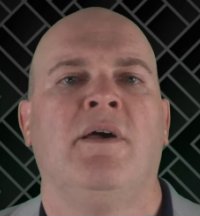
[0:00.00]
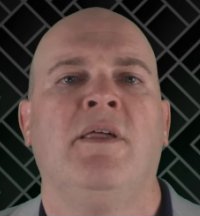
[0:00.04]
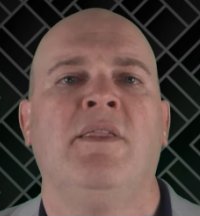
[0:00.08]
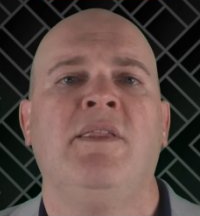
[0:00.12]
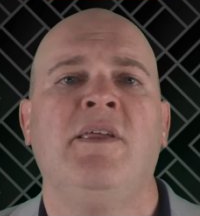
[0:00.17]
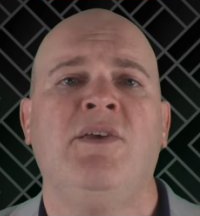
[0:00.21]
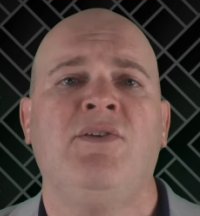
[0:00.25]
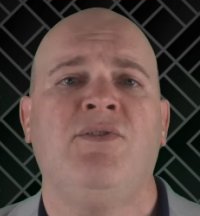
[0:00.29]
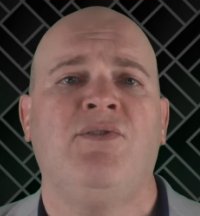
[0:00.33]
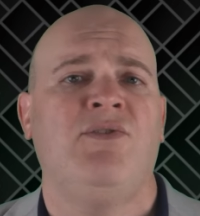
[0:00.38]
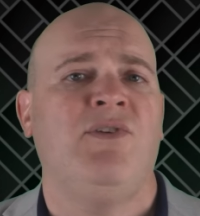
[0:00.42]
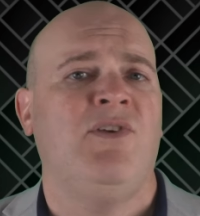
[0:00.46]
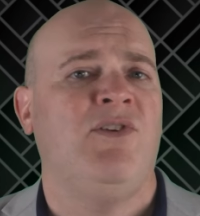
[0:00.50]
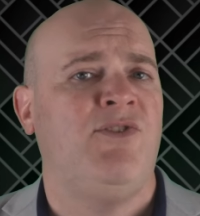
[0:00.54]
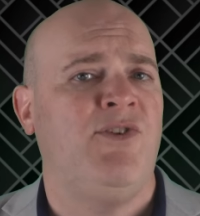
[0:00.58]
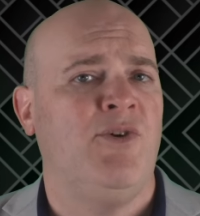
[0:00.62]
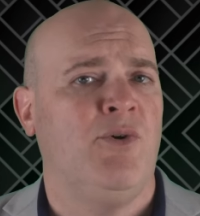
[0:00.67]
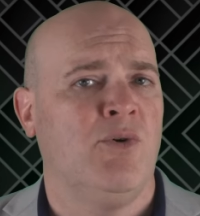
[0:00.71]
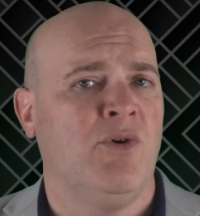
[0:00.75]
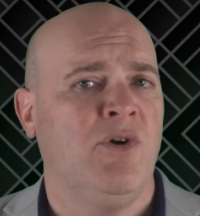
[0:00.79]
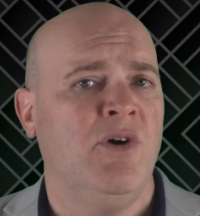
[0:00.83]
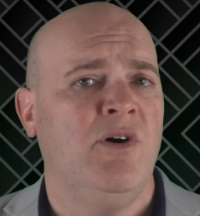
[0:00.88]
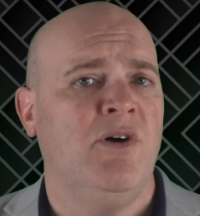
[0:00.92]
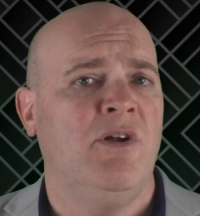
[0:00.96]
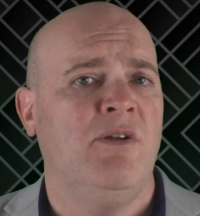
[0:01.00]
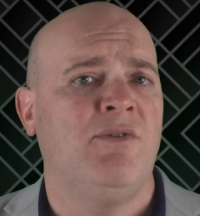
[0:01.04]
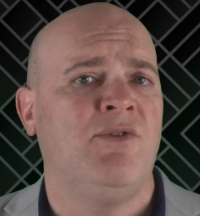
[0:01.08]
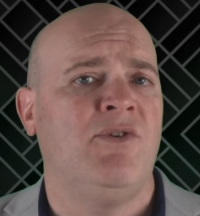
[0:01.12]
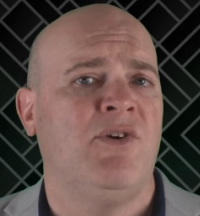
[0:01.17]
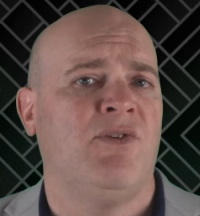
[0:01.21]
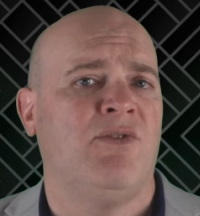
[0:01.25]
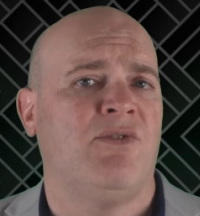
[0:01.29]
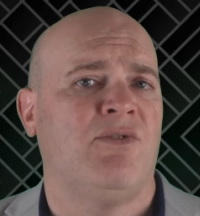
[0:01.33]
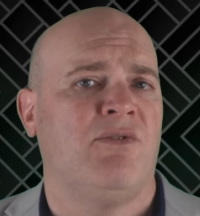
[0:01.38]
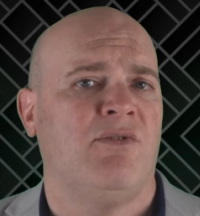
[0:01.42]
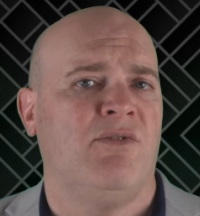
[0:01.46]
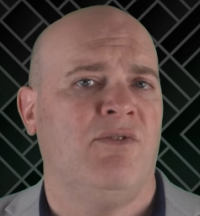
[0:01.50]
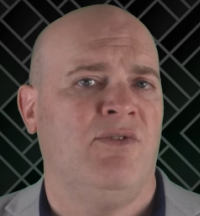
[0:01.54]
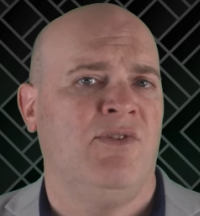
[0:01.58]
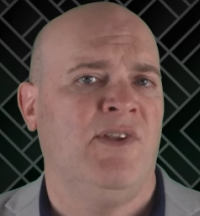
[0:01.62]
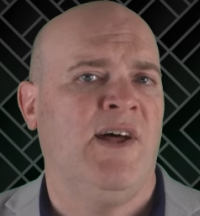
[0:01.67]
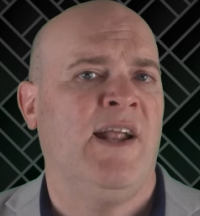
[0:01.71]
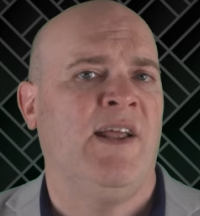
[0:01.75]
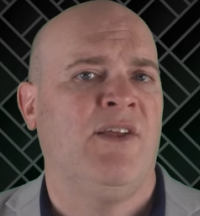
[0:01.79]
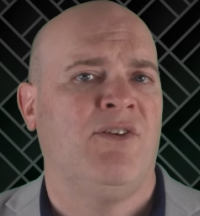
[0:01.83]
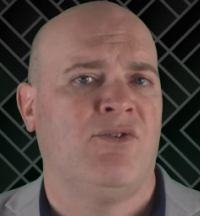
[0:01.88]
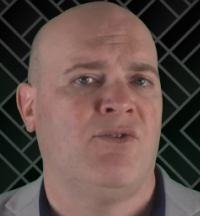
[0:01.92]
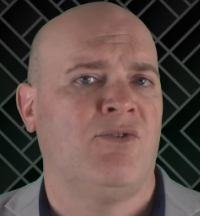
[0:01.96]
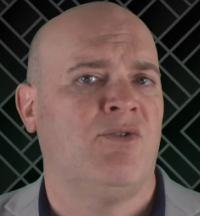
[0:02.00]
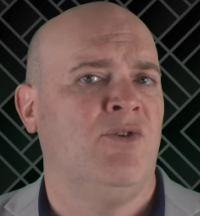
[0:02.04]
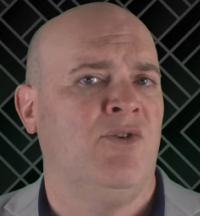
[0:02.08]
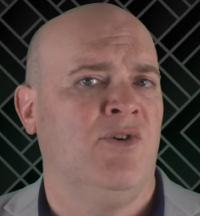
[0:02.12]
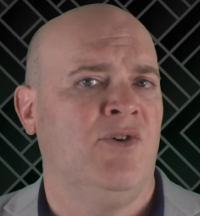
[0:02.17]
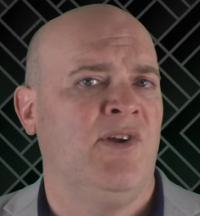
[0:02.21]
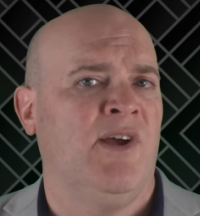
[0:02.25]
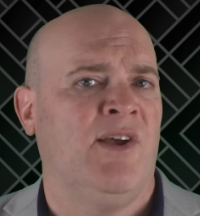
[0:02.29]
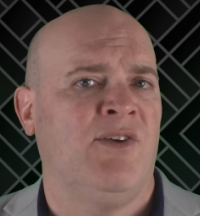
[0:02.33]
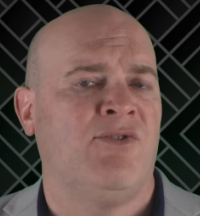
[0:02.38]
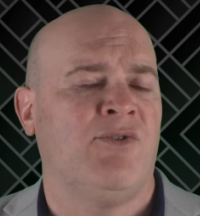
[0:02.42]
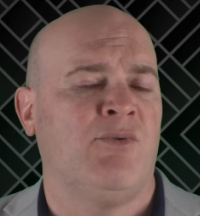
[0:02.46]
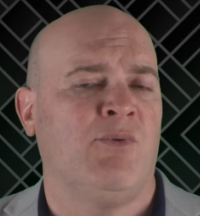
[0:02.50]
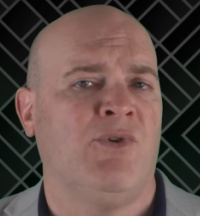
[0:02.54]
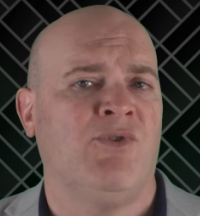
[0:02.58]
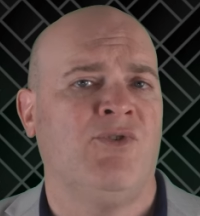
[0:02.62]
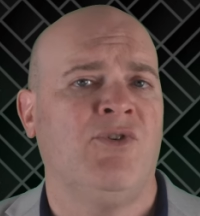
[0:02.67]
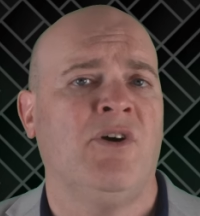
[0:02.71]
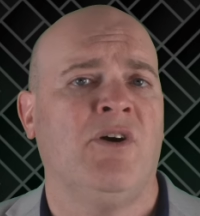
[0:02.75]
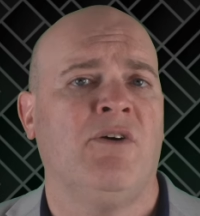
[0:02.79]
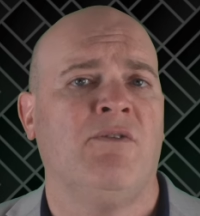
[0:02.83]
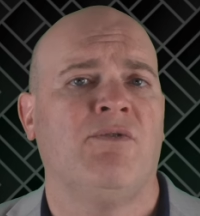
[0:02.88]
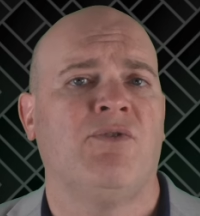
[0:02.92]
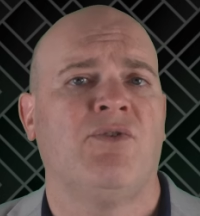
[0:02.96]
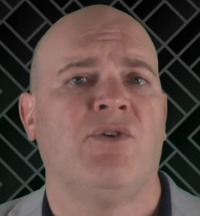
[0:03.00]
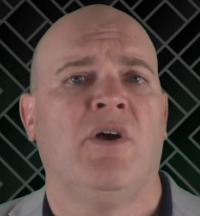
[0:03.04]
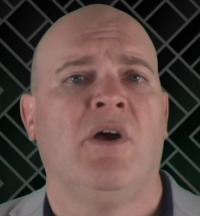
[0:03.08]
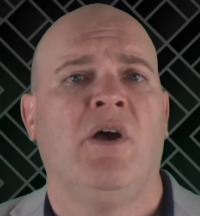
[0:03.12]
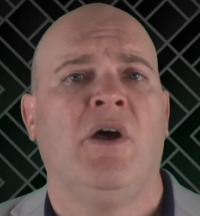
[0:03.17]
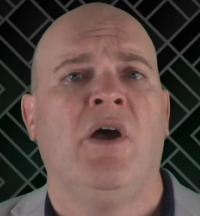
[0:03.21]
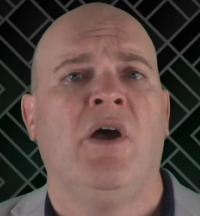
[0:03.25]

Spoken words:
This is still good, just not as good as the Reserves.